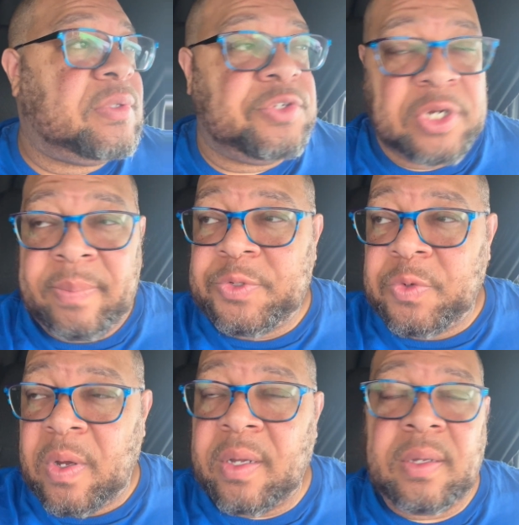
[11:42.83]
jump
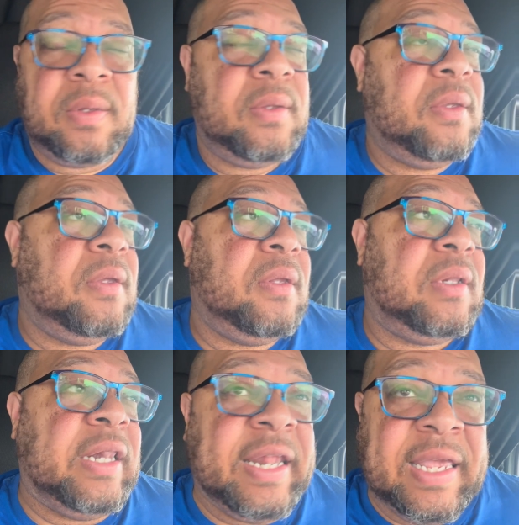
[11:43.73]
truck,
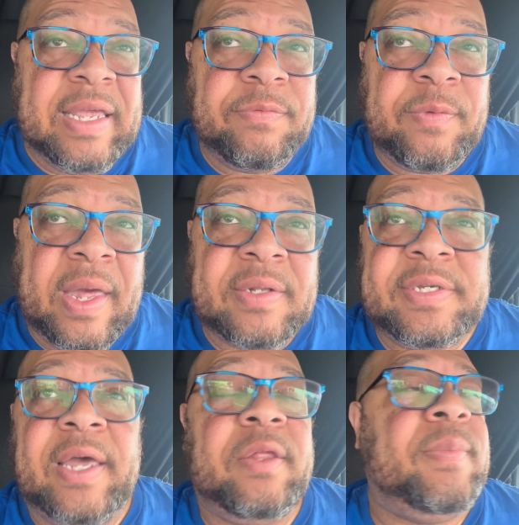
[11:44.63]
leave without
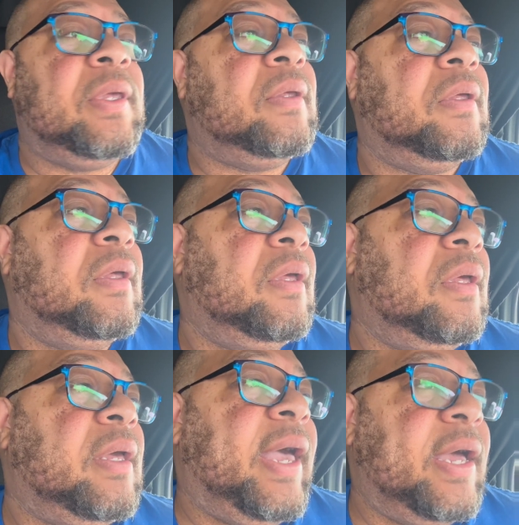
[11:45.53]
telling me.
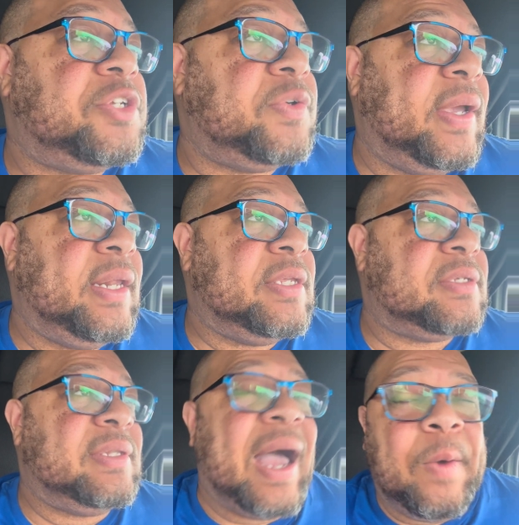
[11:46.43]
I had trainees
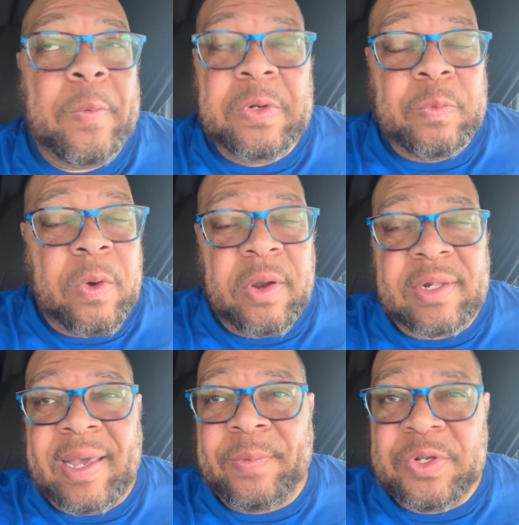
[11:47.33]
not want to work,
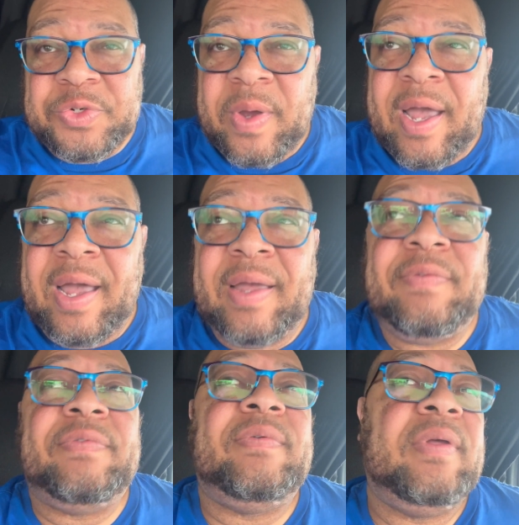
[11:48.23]
not want to drive.